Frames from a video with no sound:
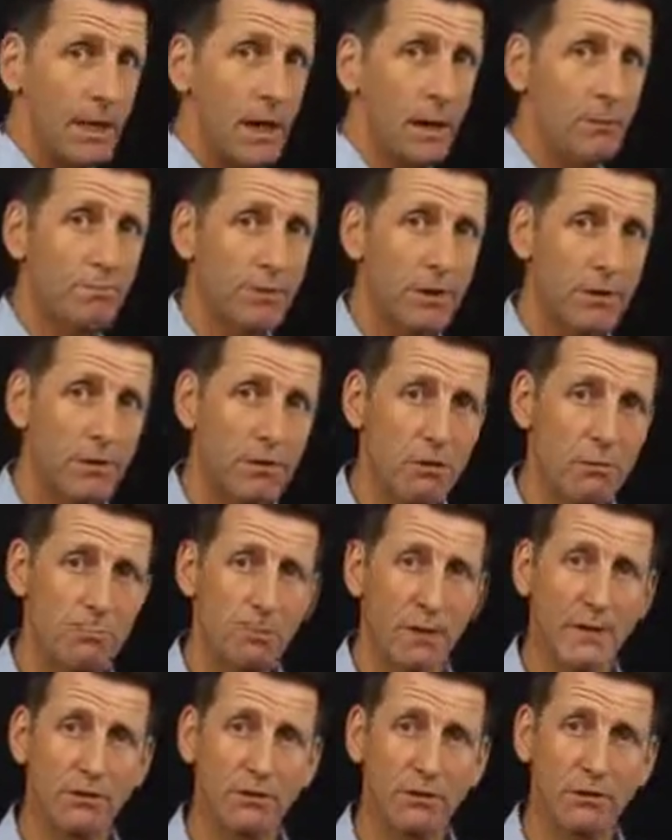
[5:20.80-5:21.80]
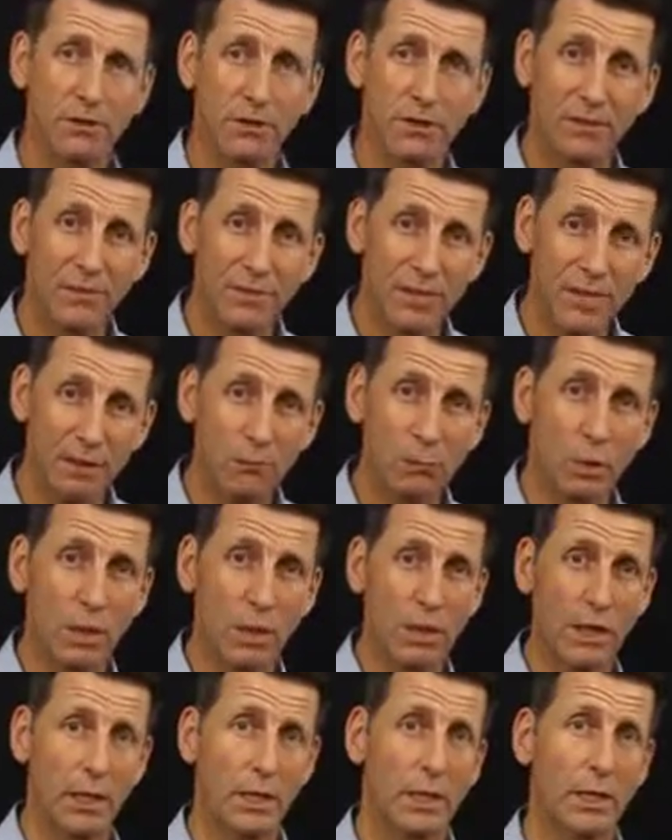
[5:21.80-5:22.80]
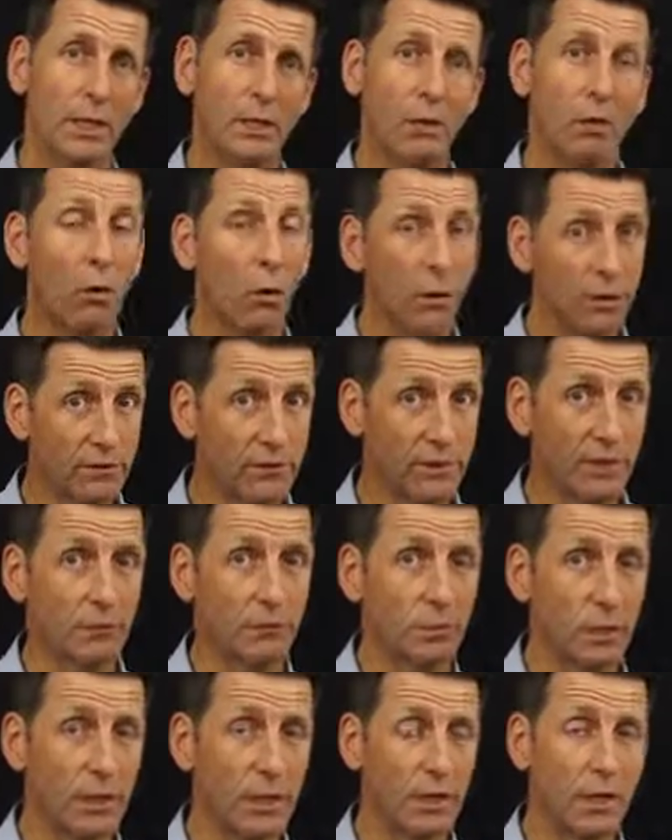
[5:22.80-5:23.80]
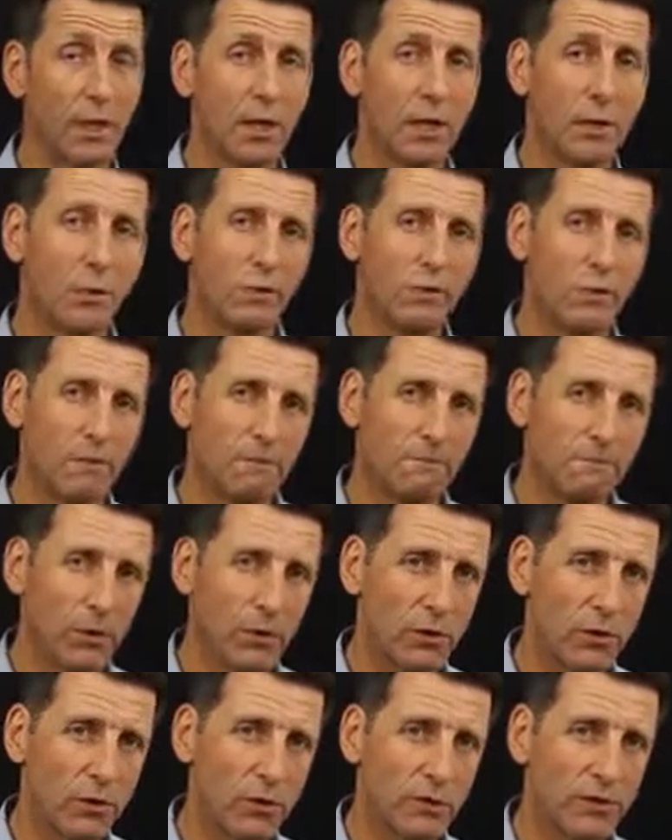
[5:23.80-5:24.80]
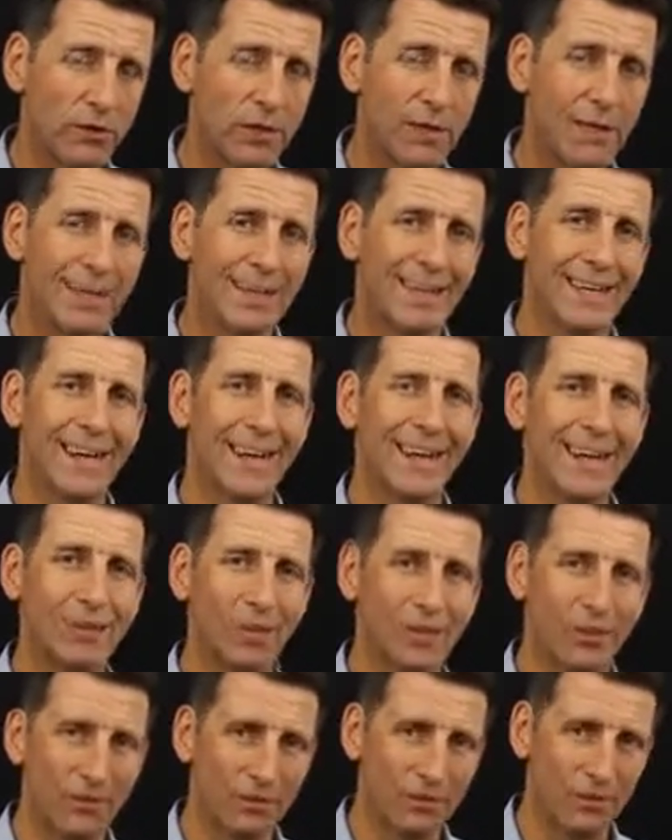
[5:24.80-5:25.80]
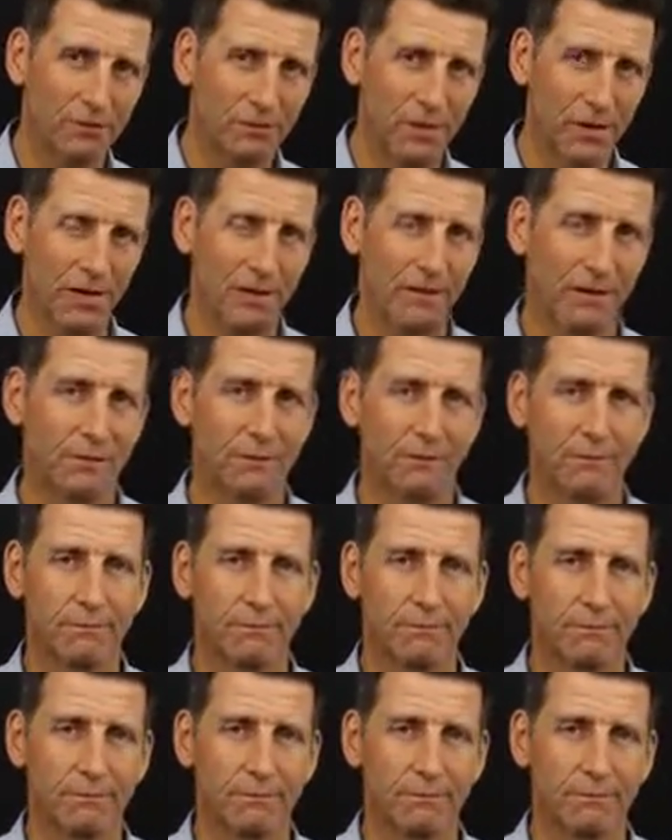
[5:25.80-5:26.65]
a process based on teamwork, which is focused and cost effective.